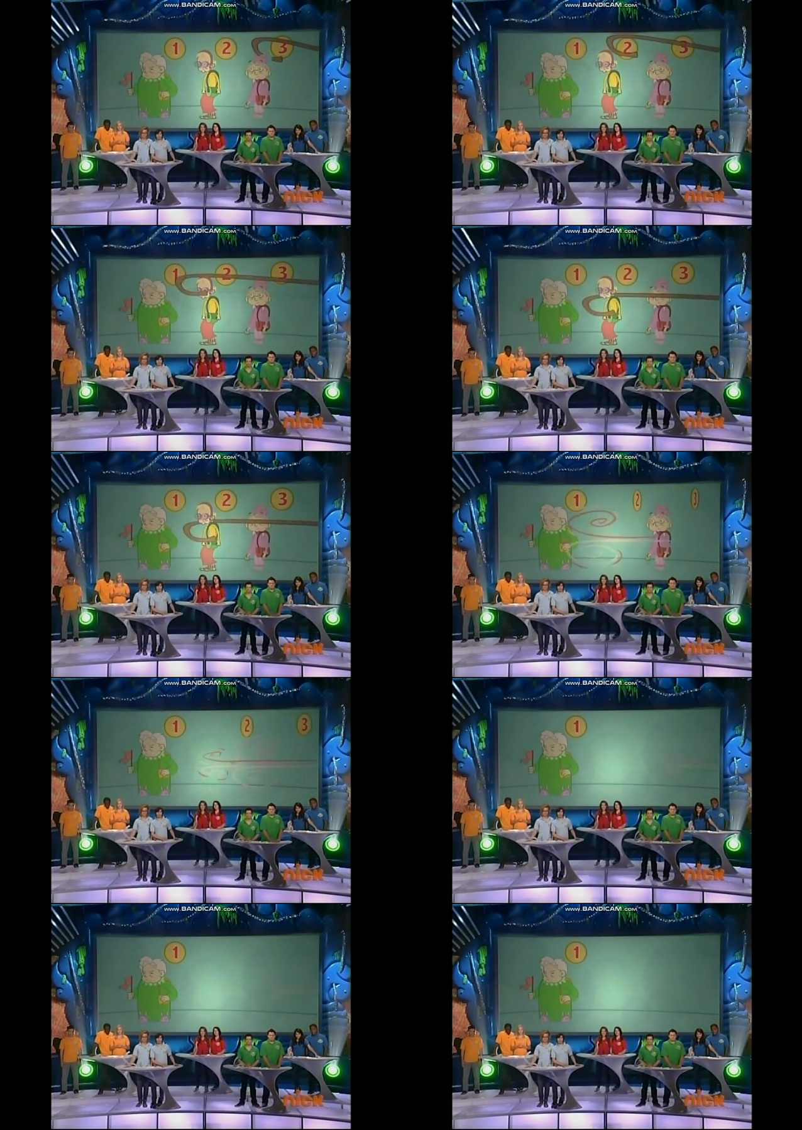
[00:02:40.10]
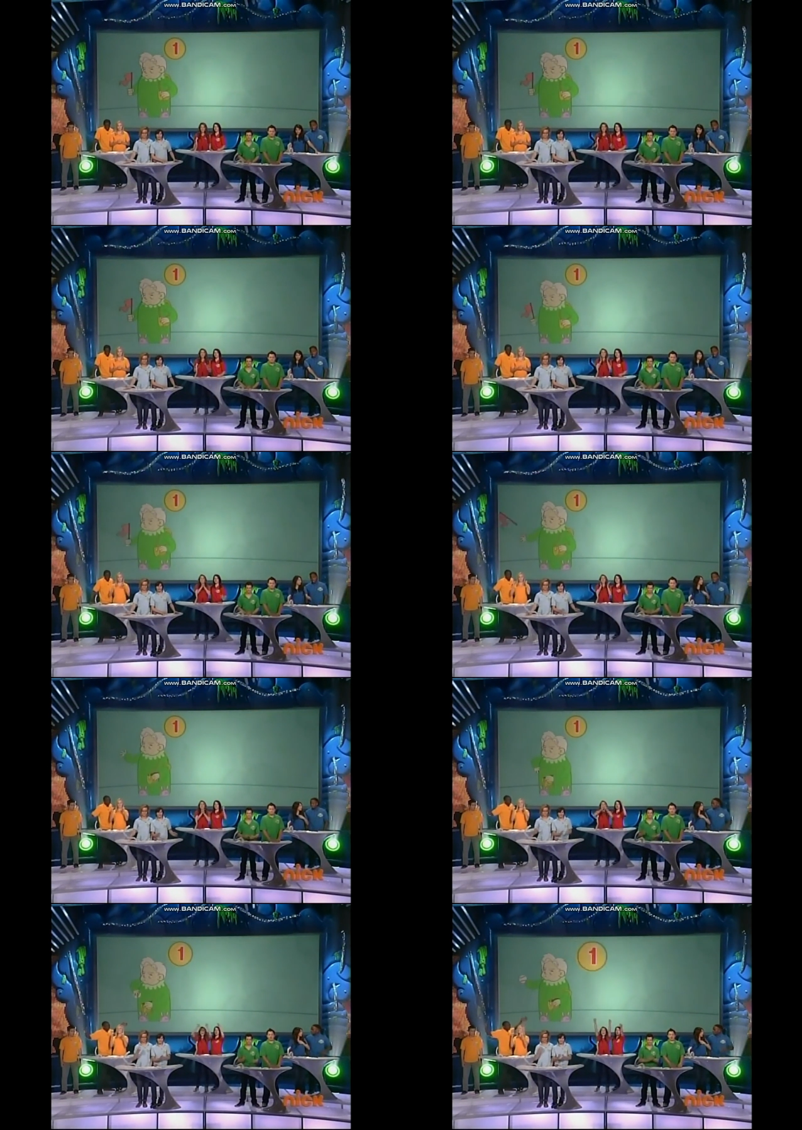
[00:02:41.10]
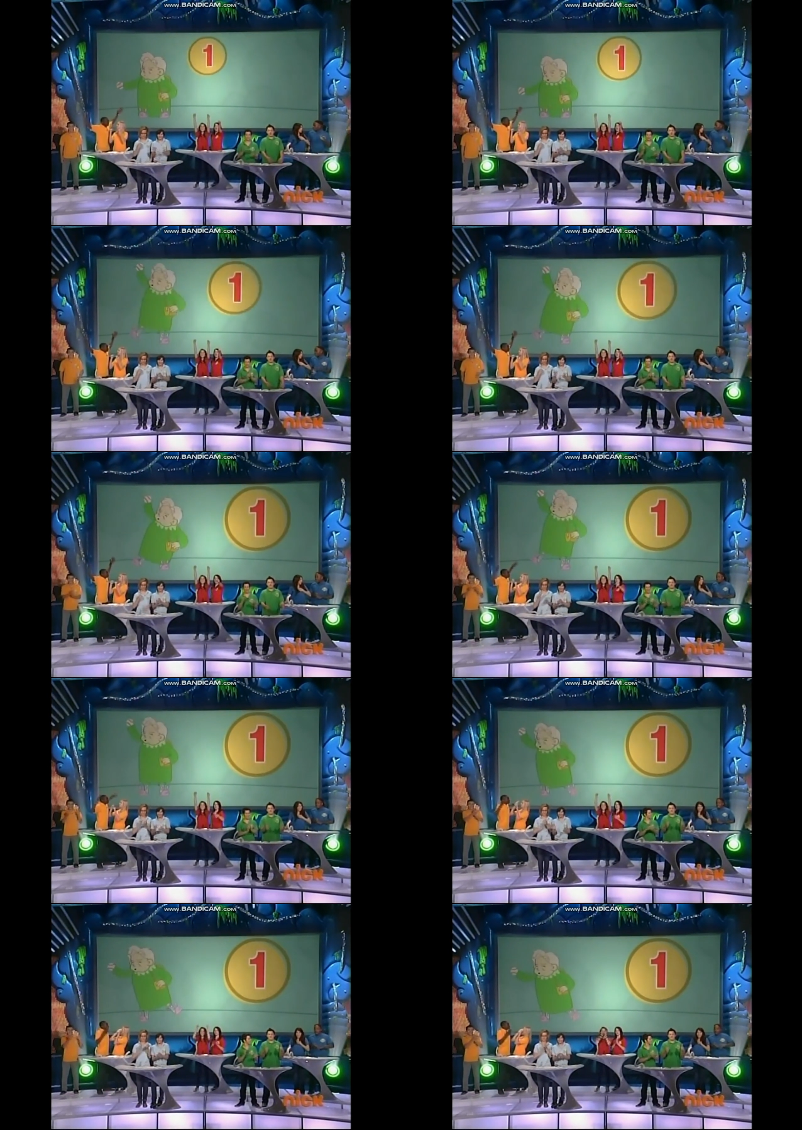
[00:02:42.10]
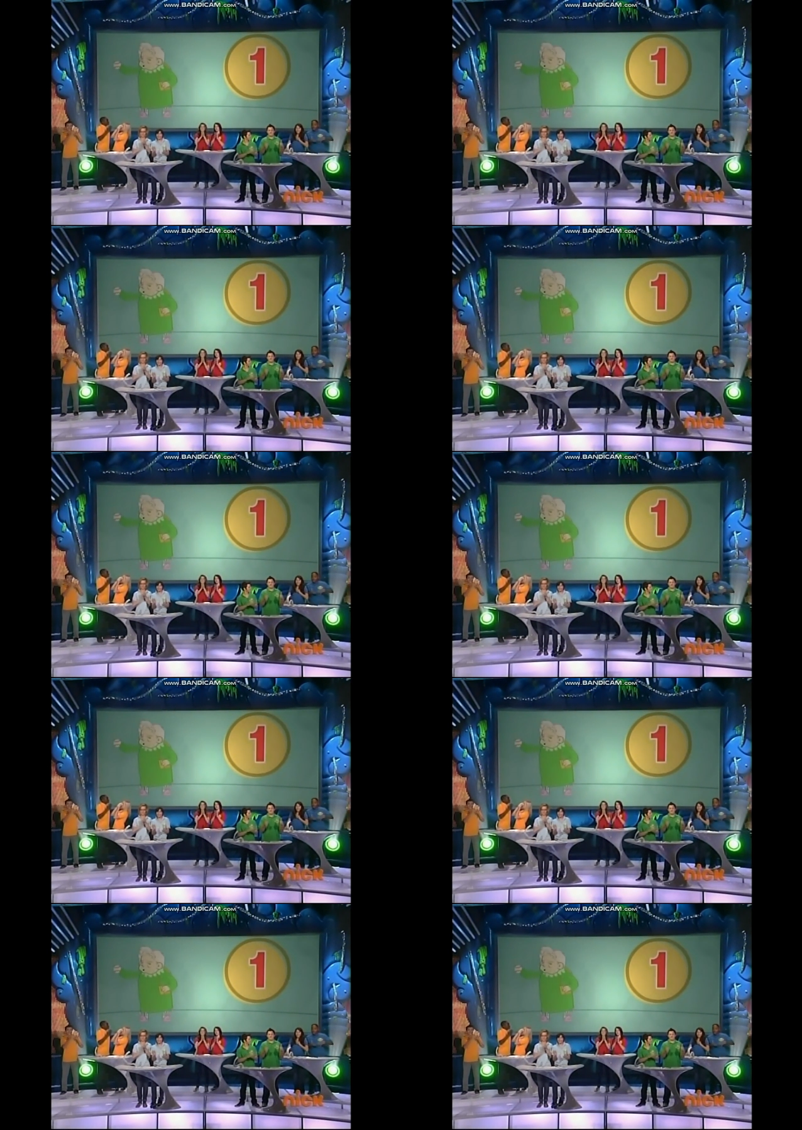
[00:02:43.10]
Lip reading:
[unreadable: no face in view]